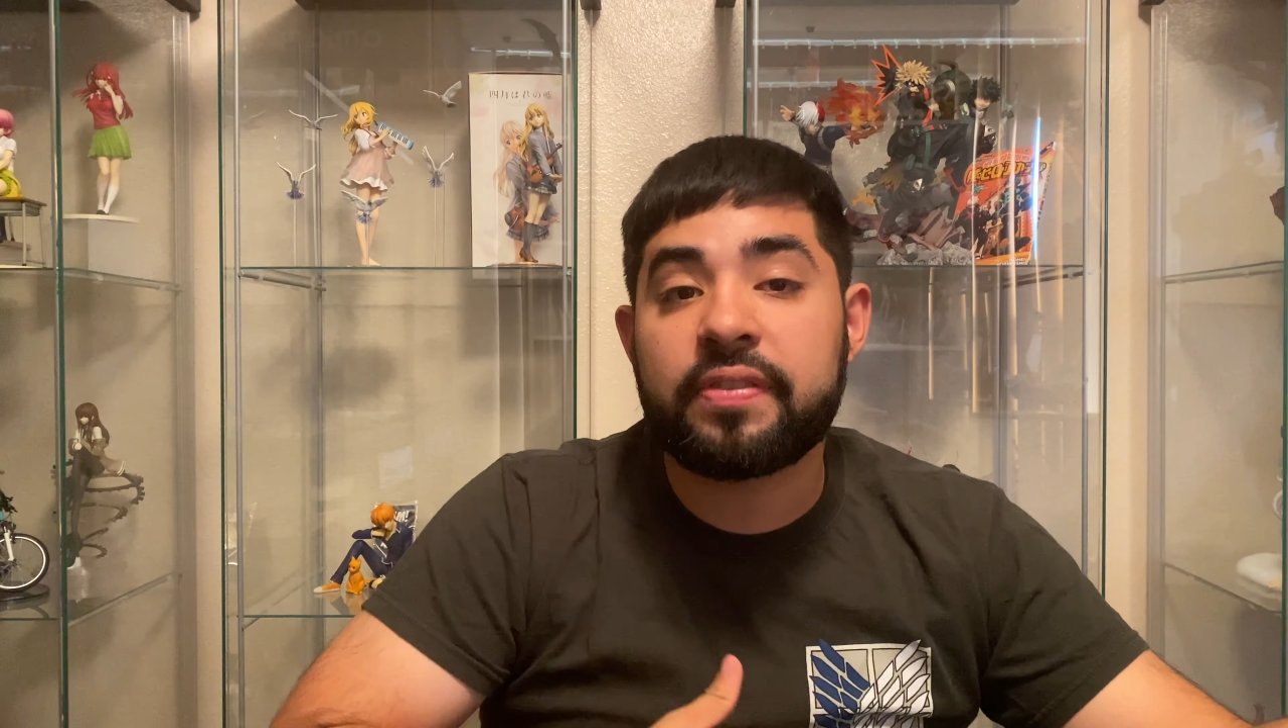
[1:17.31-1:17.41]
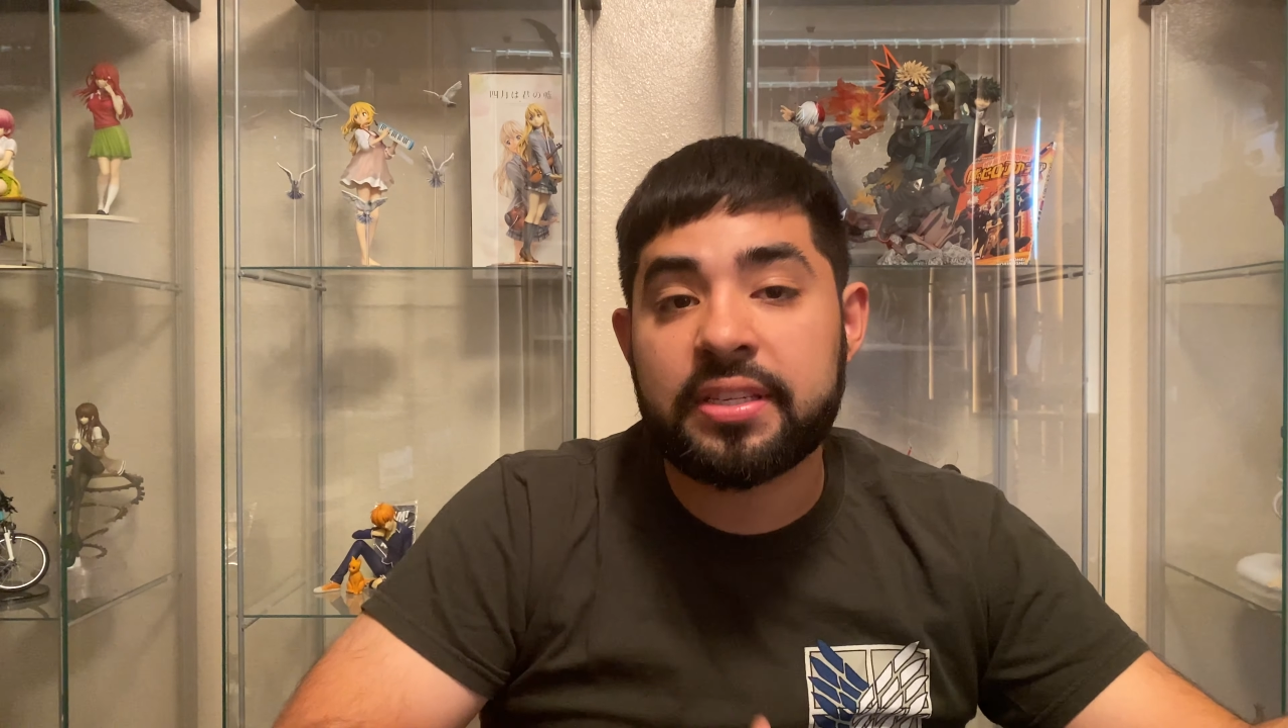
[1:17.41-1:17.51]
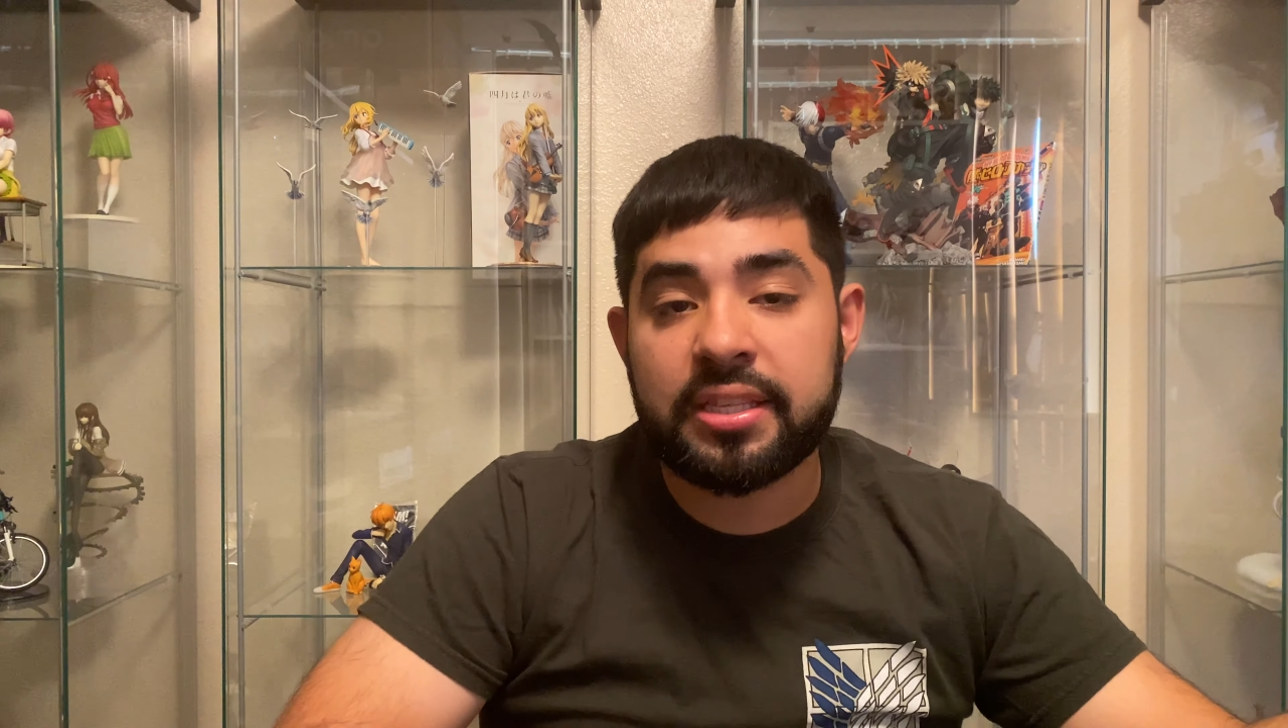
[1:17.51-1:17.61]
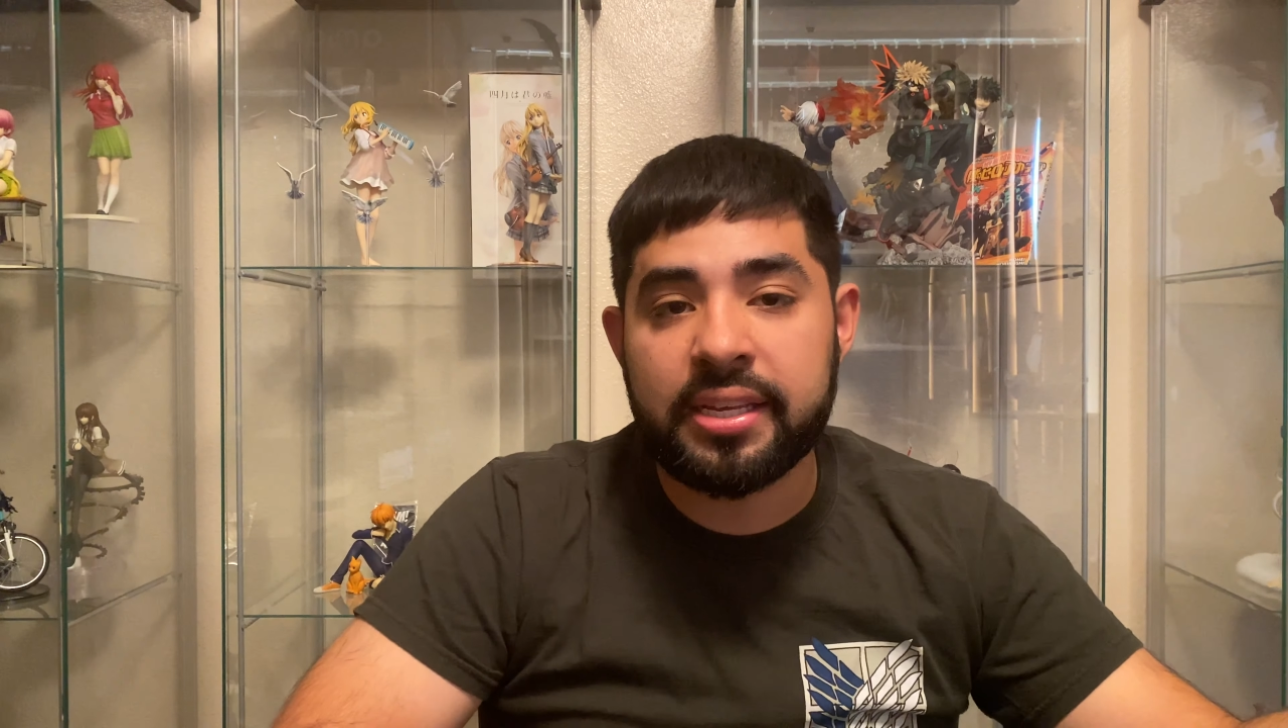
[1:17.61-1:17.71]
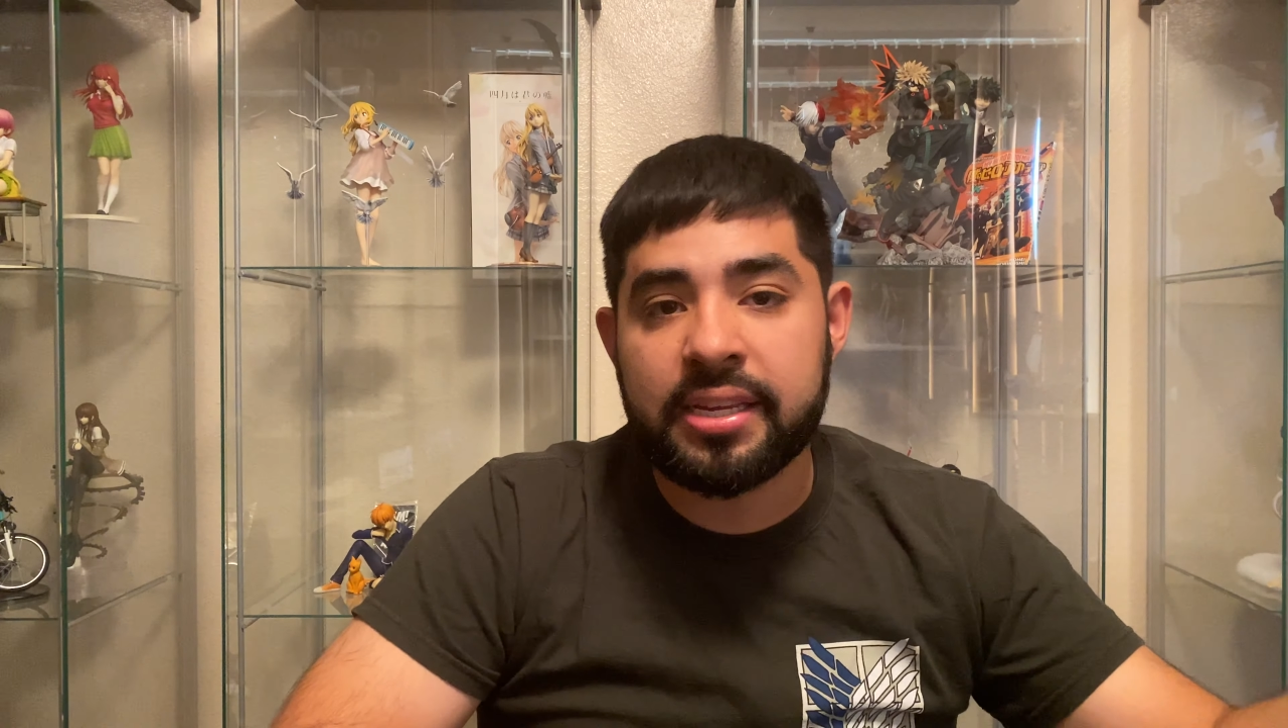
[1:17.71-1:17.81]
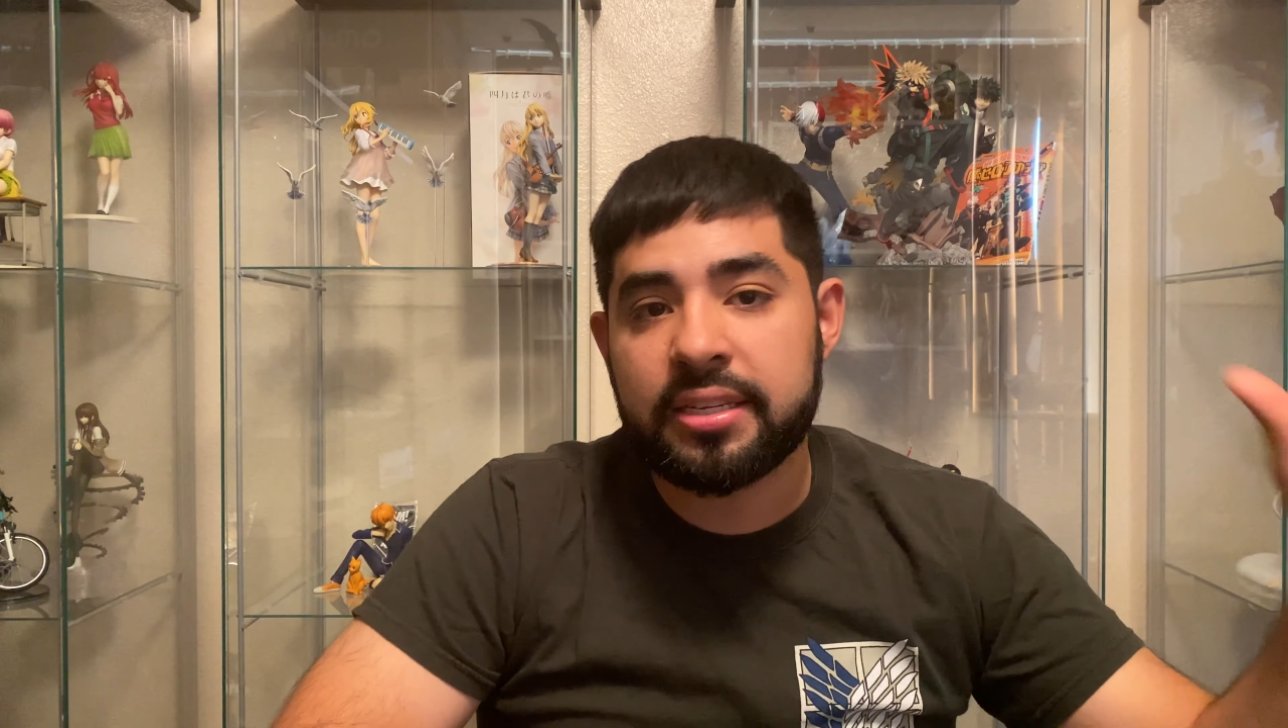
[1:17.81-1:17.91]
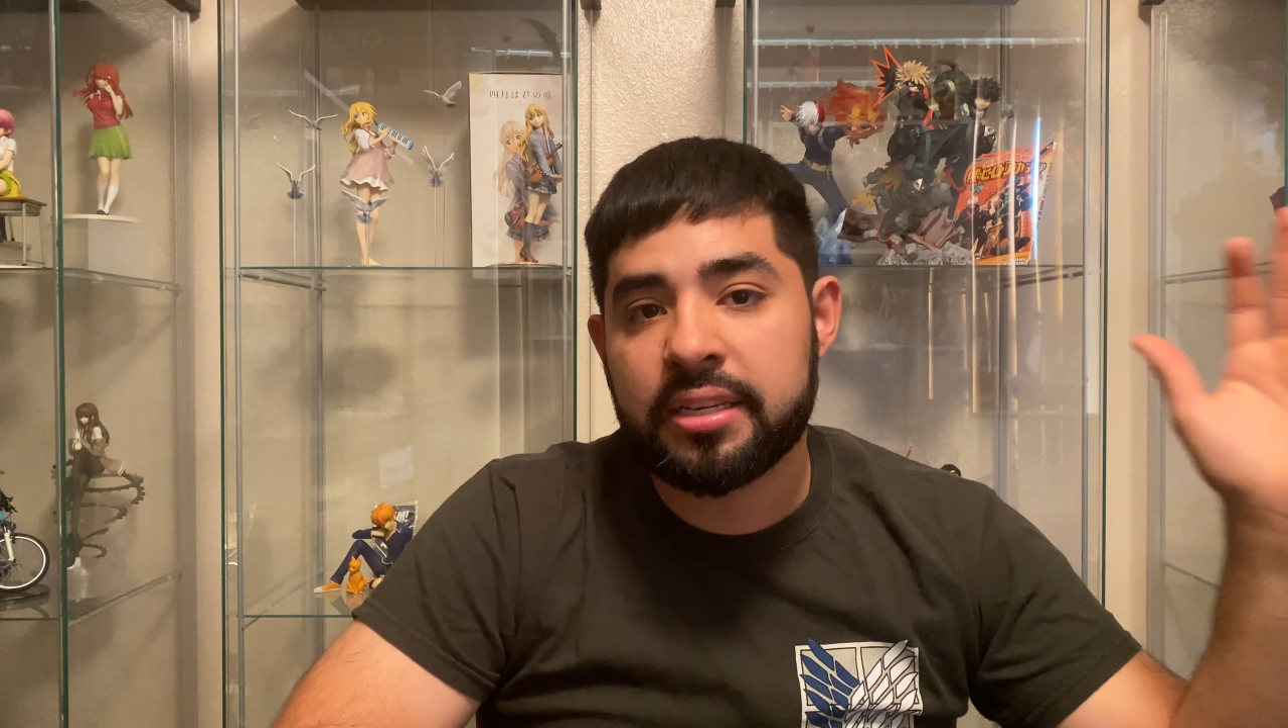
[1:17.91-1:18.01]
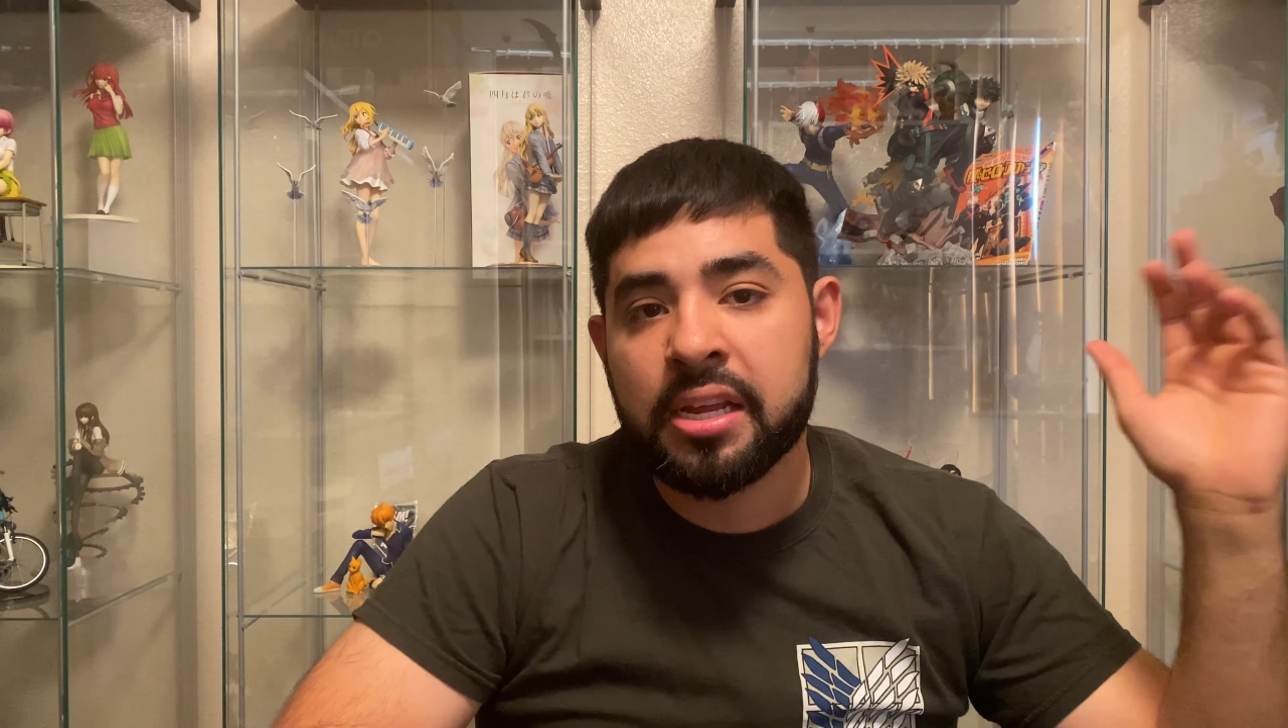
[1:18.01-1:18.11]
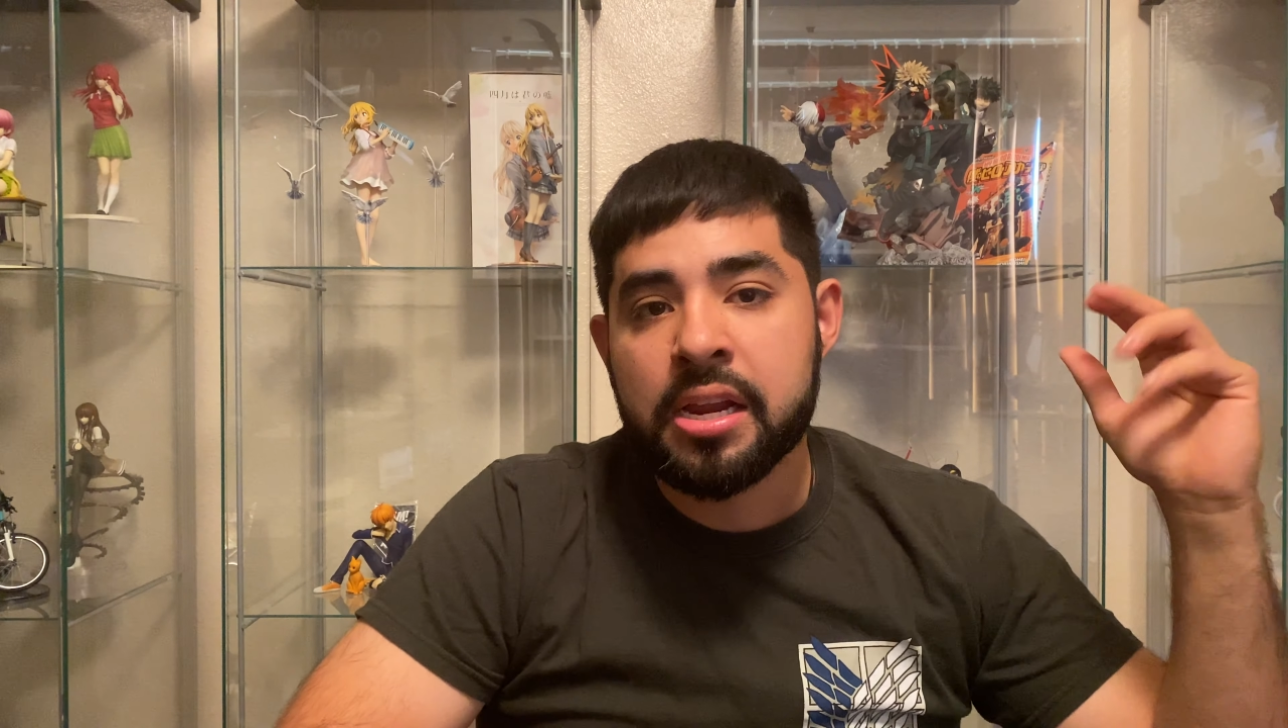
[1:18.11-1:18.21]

as this.